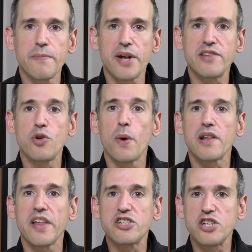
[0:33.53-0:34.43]
but I do want to
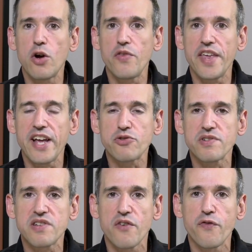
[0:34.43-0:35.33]
let you know in the
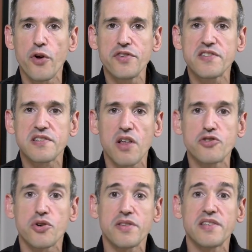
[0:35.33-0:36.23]
interest of full
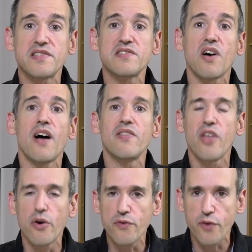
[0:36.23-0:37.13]
disclosure that this is on
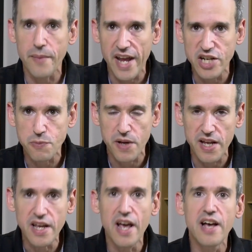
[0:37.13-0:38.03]
loan from
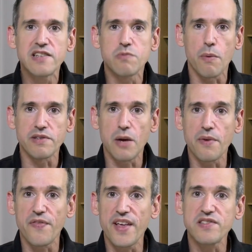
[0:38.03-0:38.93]
HP, so when we're done
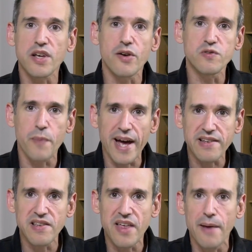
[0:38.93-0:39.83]
with this, it goes back
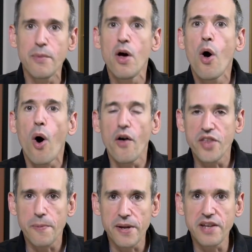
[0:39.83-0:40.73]
to them. All
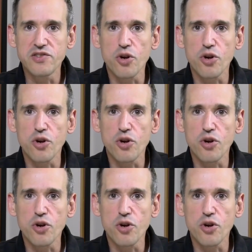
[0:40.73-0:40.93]
the opinions